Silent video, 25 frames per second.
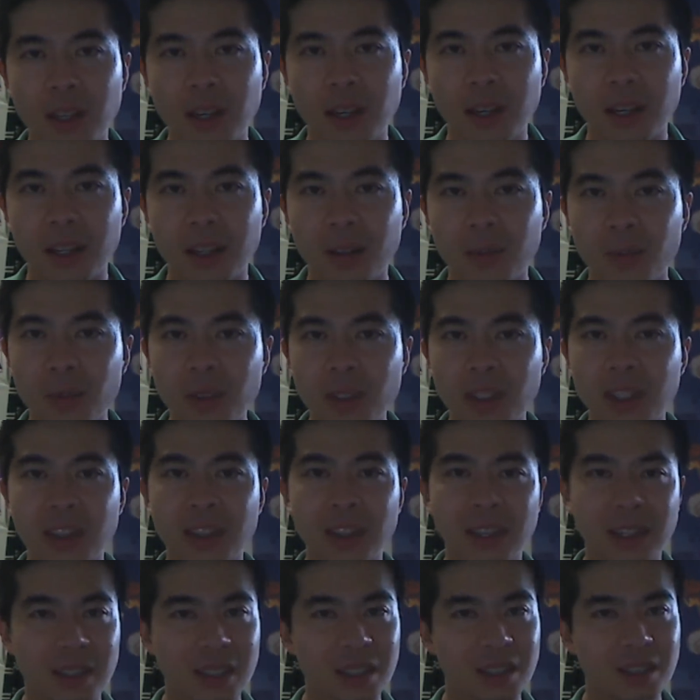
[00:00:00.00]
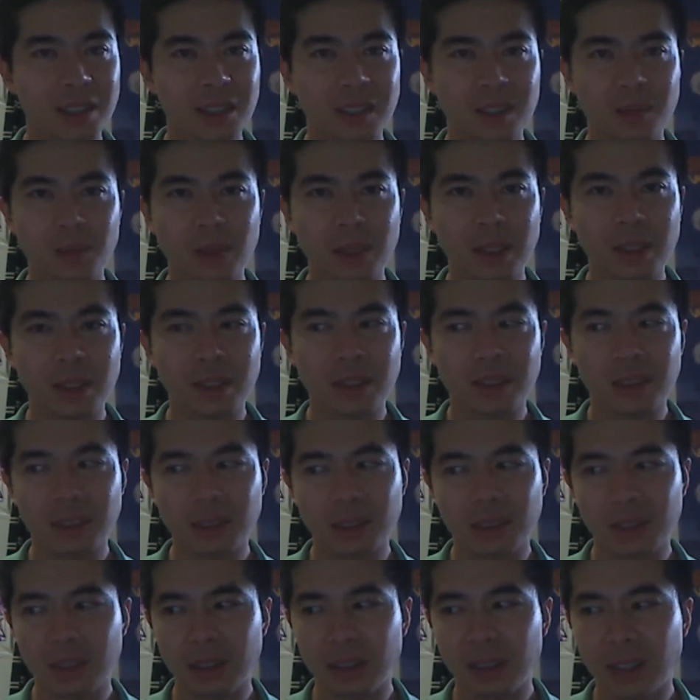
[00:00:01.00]
and I'm really glad they did, because
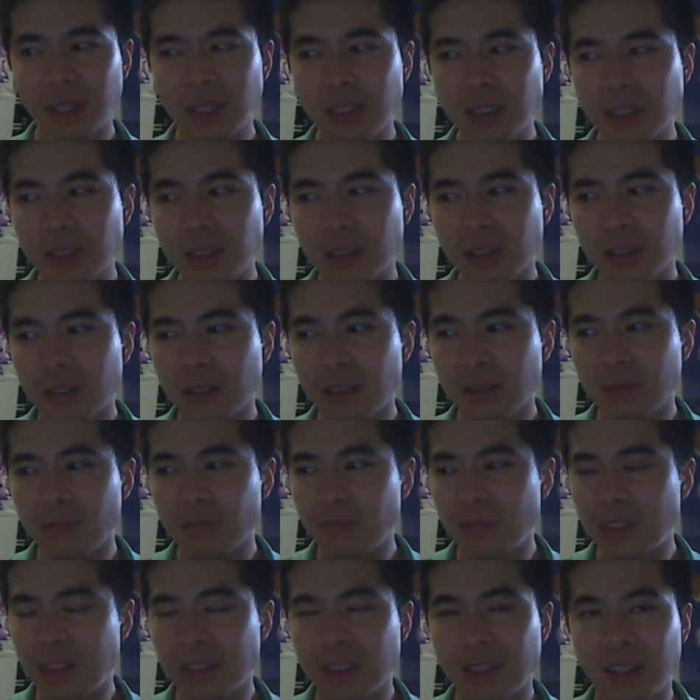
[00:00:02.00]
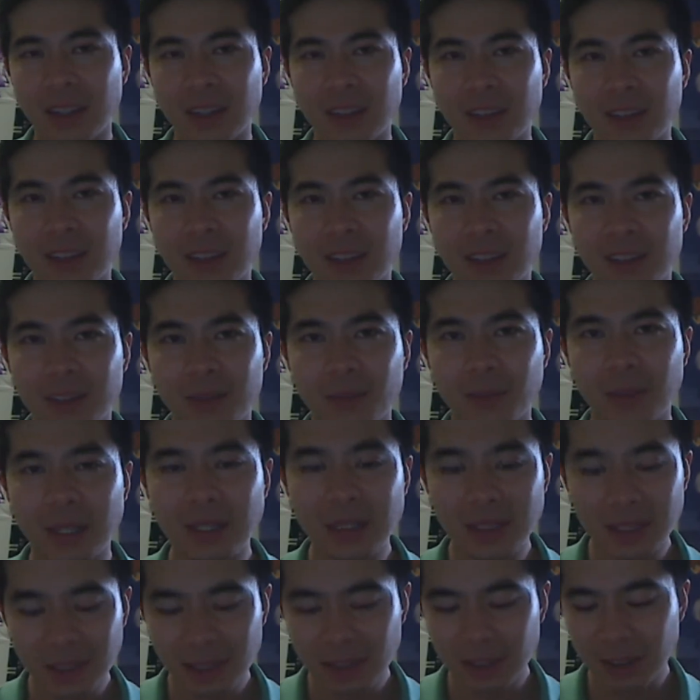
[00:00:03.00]
you get to. It's like
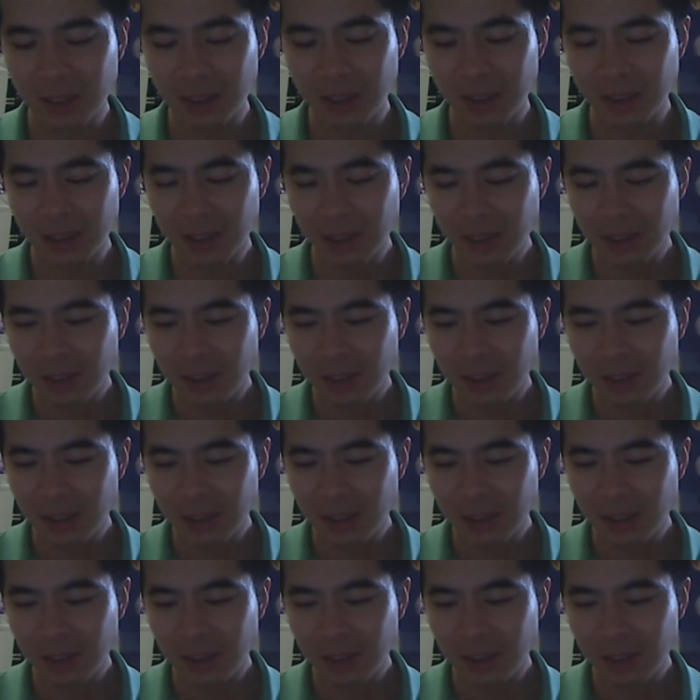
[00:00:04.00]
basically,